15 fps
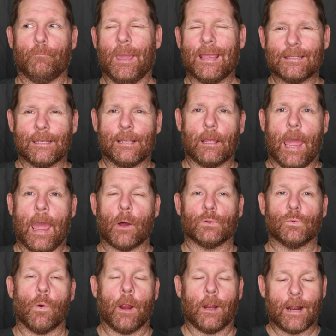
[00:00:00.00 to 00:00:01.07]
basic
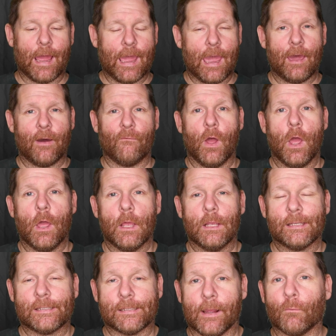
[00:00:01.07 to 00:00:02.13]
house wiring. I have
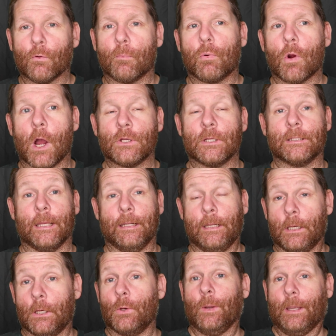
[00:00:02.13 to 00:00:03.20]
several projects I
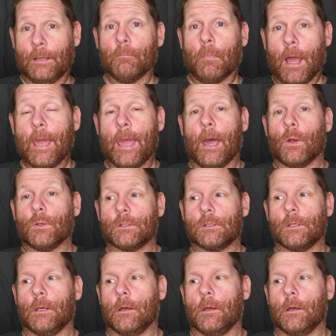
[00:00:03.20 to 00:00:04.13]
need to do in my house.